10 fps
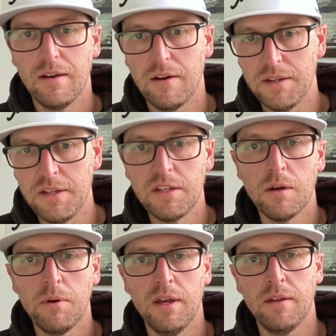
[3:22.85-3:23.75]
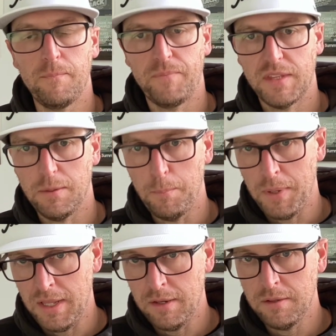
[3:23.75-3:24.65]
I need to go out
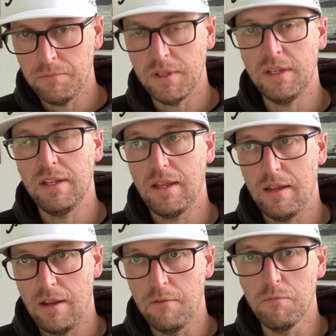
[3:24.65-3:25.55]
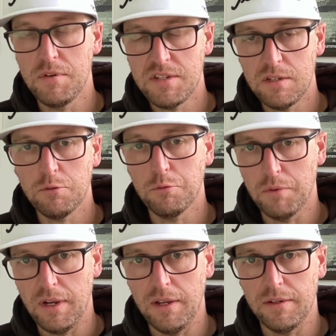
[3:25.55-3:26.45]
competitively every single
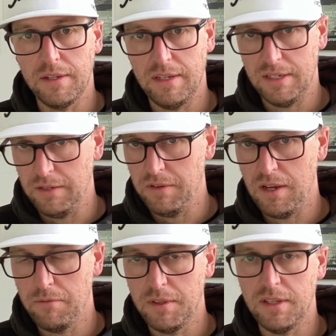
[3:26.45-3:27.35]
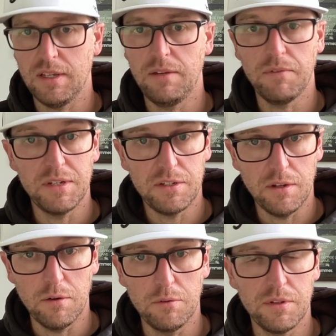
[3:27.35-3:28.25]
round and give it everything, and if I
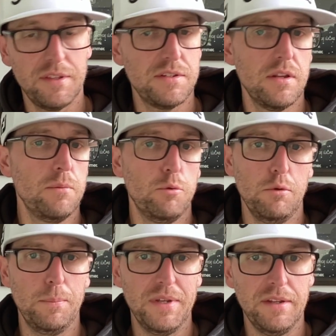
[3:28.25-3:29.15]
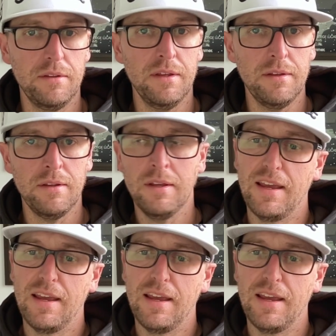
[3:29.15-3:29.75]
don't, there's no point being there.